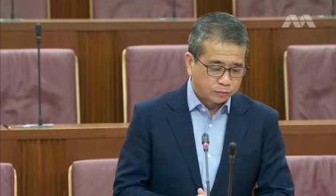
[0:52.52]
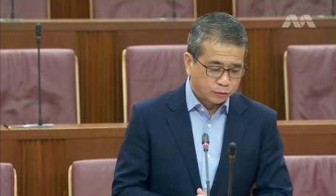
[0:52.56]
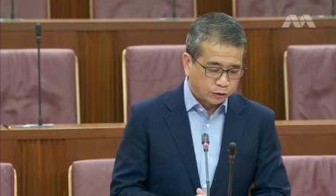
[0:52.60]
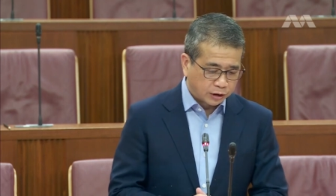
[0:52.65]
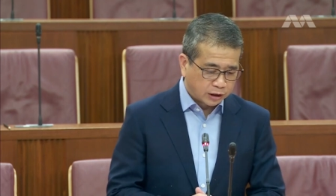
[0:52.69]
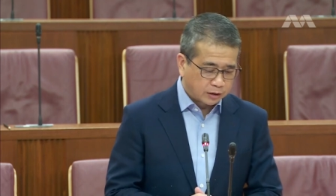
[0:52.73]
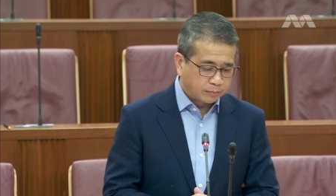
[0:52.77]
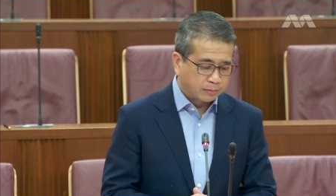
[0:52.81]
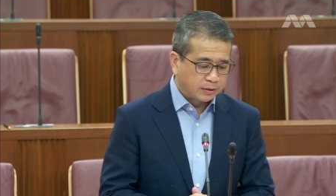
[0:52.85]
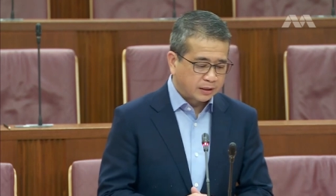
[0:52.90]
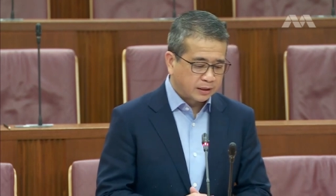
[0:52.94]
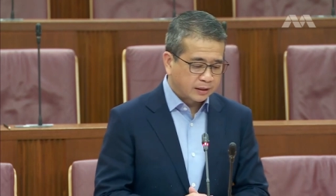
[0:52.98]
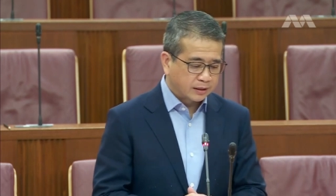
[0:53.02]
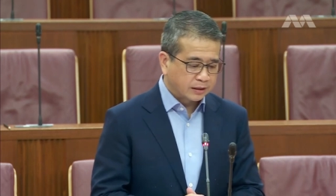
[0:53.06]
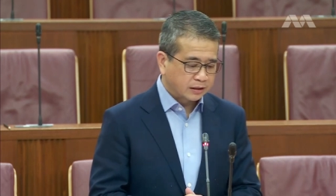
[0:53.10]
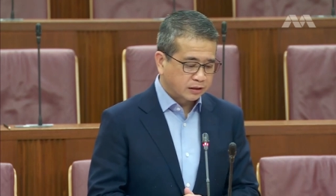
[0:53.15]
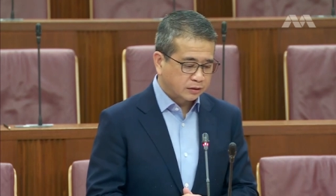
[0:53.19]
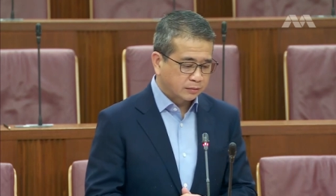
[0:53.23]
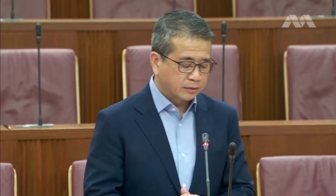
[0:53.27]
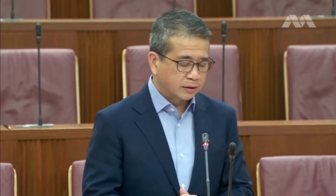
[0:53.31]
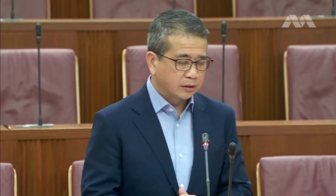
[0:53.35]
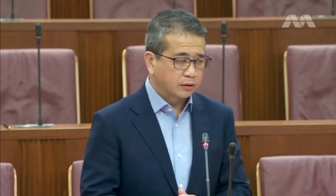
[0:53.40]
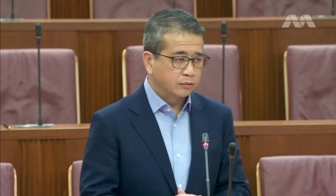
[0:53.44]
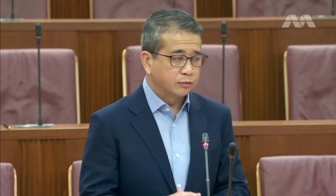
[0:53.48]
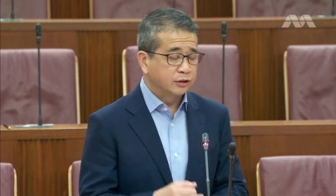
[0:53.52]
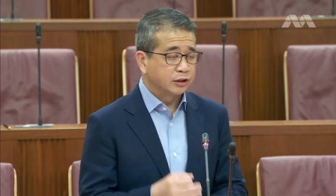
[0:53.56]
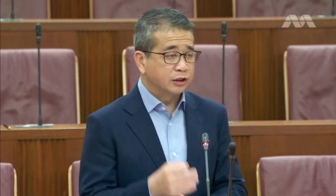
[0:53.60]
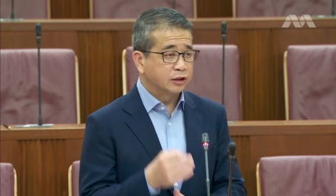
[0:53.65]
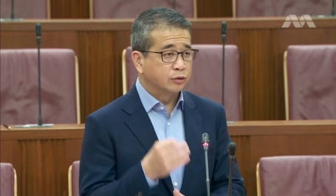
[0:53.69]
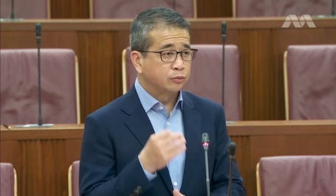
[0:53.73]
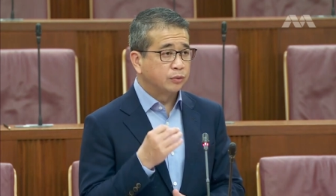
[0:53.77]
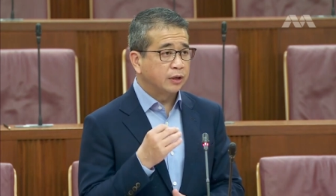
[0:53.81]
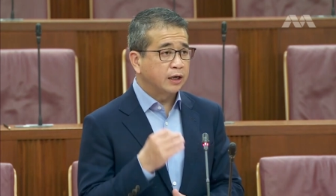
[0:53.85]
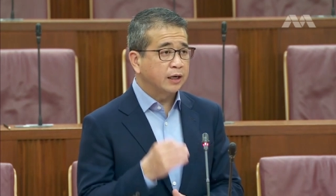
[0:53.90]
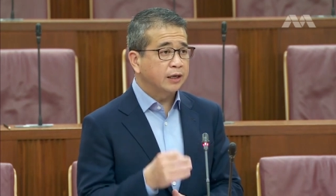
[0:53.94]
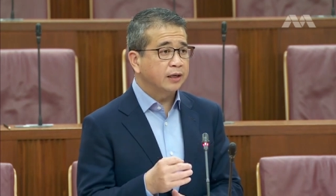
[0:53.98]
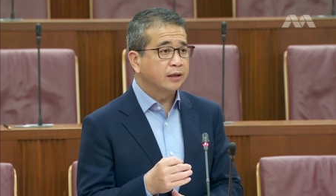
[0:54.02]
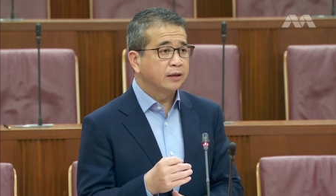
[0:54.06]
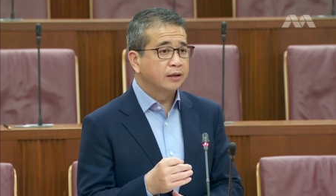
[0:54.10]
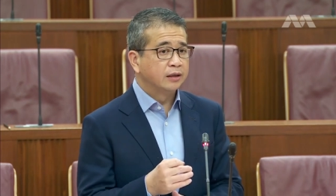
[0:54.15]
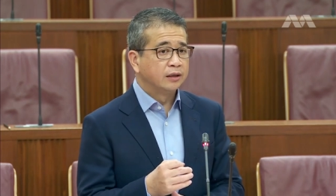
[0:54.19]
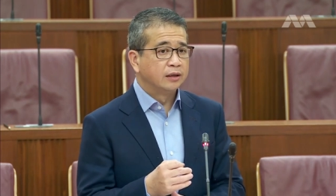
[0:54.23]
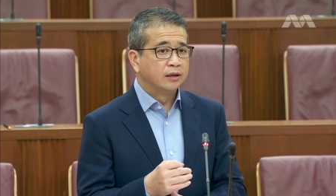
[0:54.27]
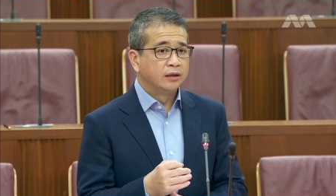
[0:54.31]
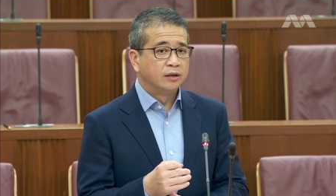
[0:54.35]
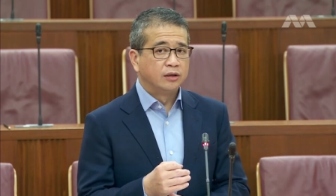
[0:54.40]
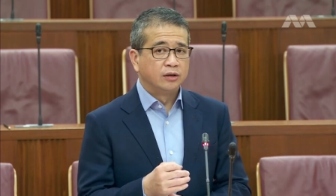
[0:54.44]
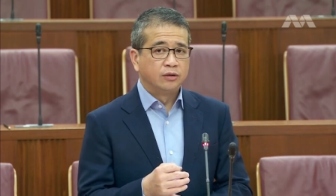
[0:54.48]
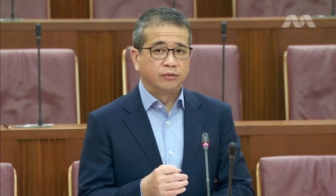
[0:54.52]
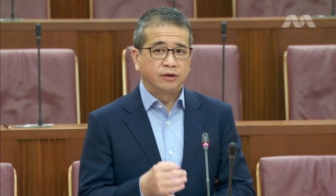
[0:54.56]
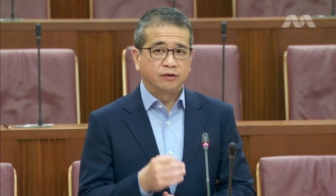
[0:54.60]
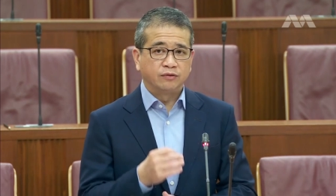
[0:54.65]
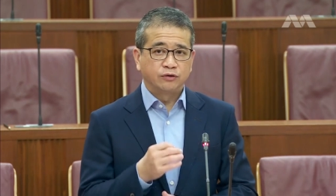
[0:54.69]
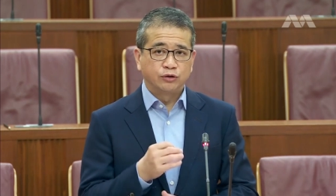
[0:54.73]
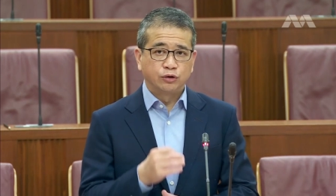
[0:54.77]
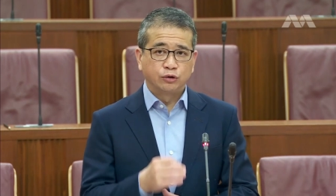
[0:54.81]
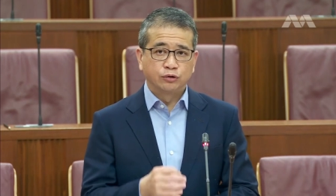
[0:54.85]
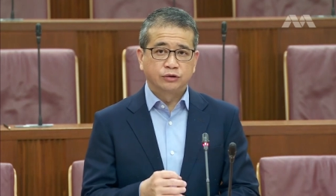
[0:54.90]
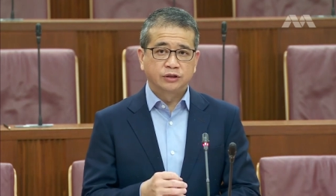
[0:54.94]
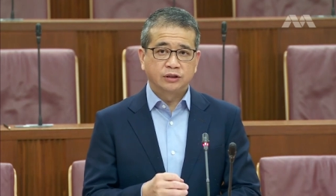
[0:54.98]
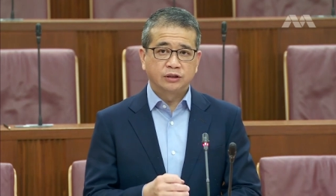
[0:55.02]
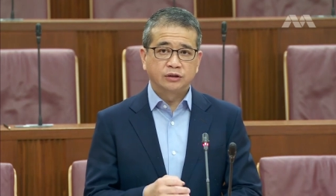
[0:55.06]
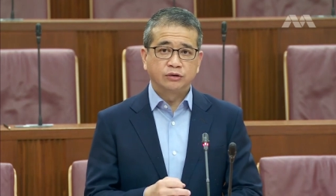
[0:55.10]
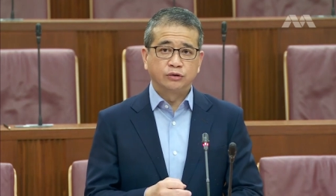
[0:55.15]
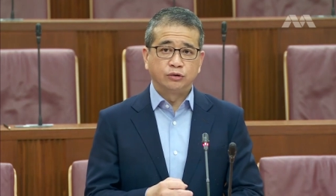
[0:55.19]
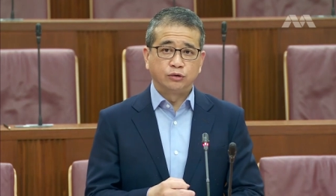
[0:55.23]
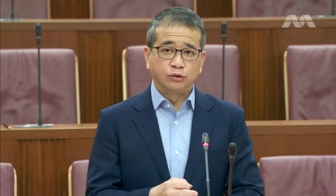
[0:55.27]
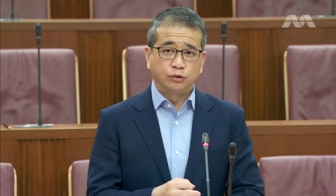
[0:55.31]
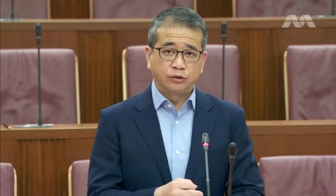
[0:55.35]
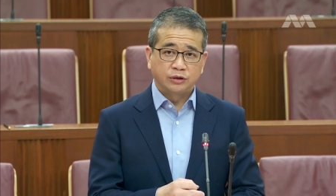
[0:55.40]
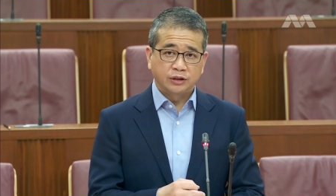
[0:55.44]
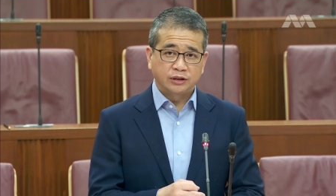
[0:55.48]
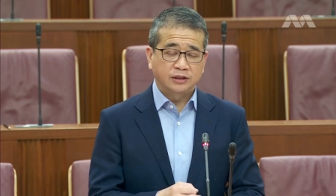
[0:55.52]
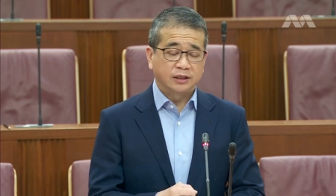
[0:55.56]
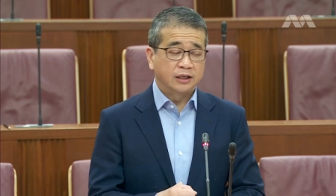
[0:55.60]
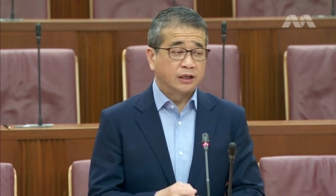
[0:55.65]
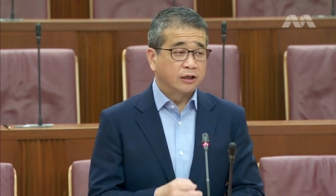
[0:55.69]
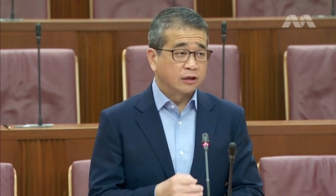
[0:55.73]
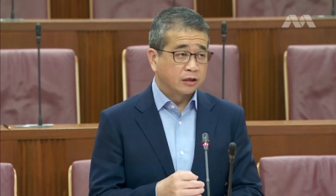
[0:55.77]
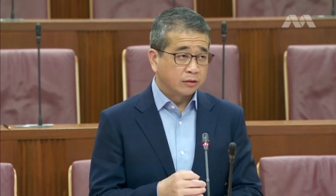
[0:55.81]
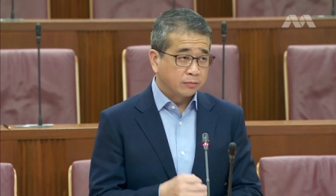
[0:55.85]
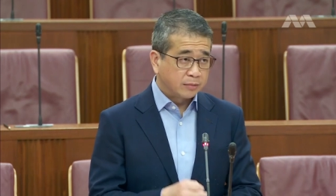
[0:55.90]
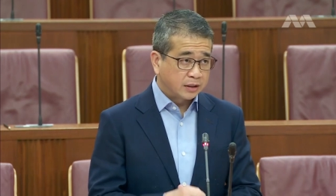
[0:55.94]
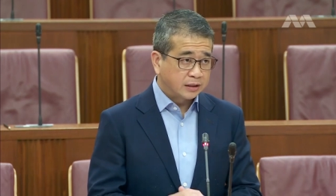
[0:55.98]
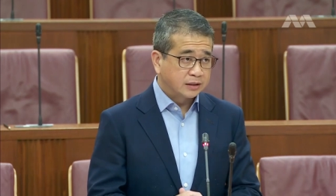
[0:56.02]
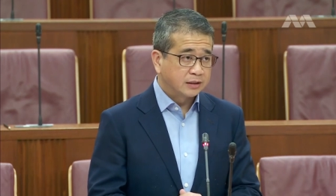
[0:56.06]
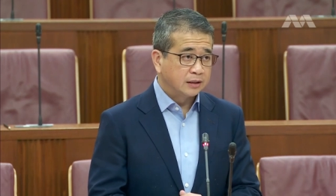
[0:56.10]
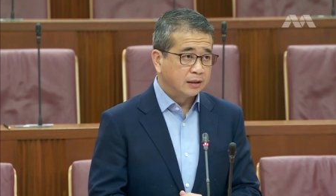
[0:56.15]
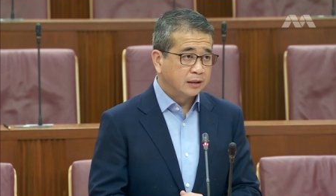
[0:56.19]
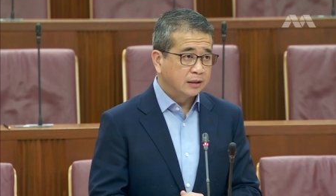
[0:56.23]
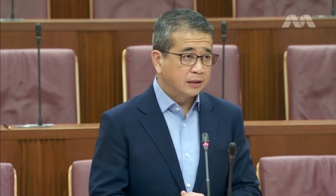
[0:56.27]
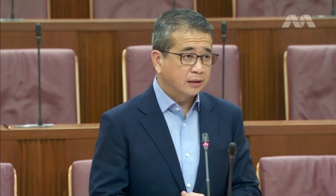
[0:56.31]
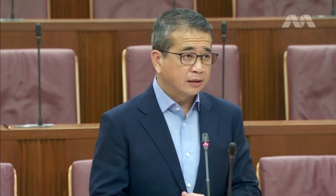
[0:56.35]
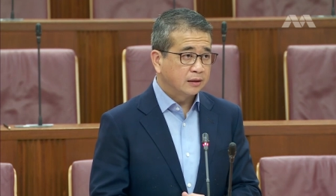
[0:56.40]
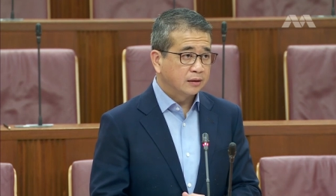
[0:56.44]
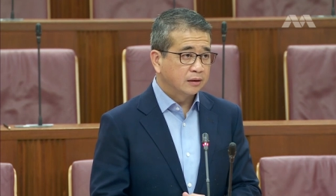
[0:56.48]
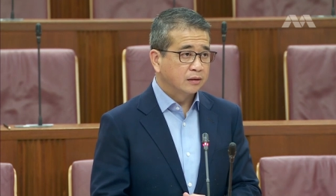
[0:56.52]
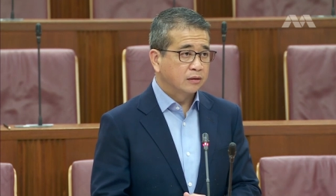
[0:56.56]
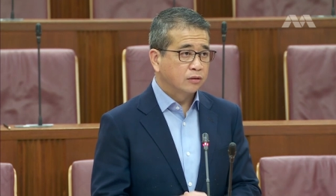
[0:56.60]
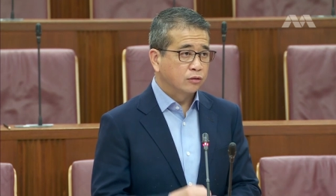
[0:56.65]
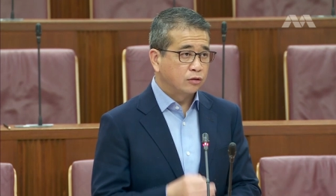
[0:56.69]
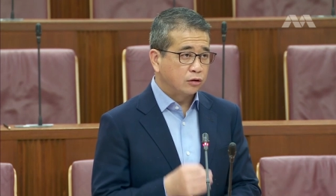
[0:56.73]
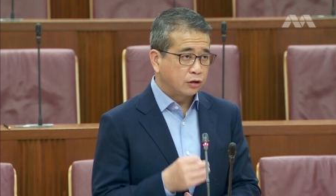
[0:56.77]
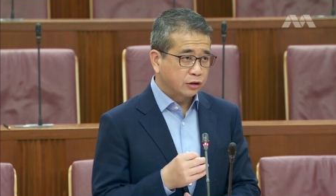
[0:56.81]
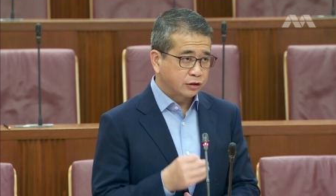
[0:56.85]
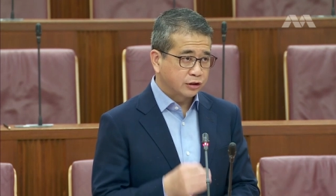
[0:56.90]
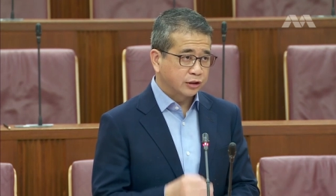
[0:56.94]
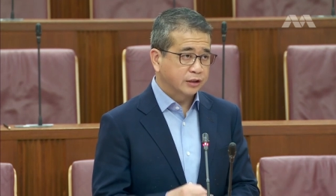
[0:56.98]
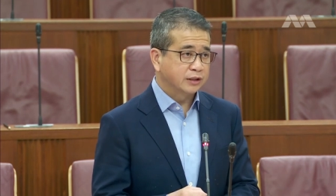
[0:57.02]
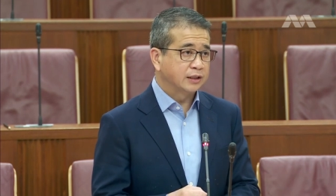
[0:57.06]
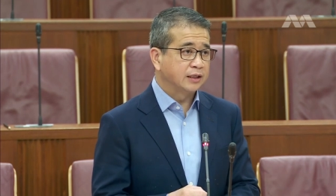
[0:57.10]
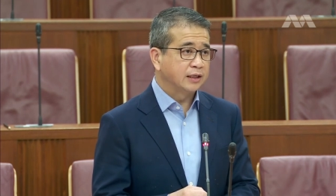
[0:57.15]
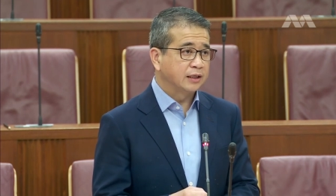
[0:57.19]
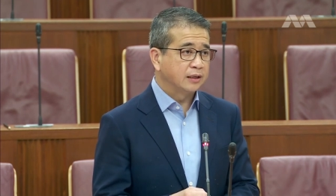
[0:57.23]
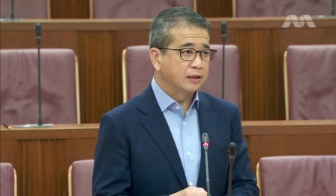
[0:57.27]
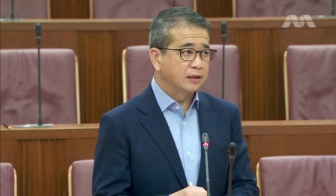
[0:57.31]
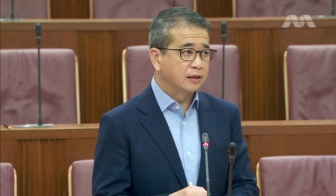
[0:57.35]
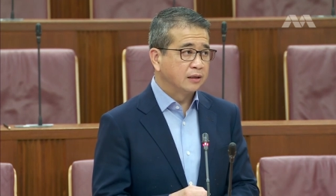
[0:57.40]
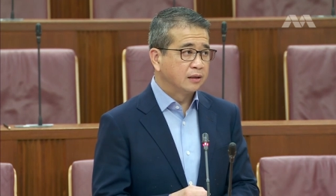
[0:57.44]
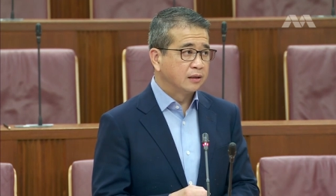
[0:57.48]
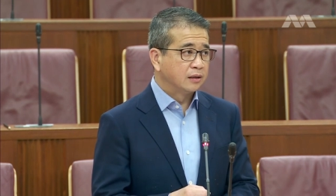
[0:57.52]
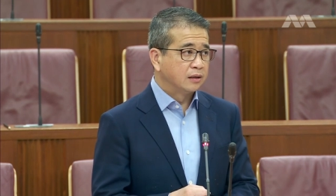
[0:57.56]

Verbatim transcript: Murali Pillay as well, which is why we have chosen to do this incrementally, cautiously.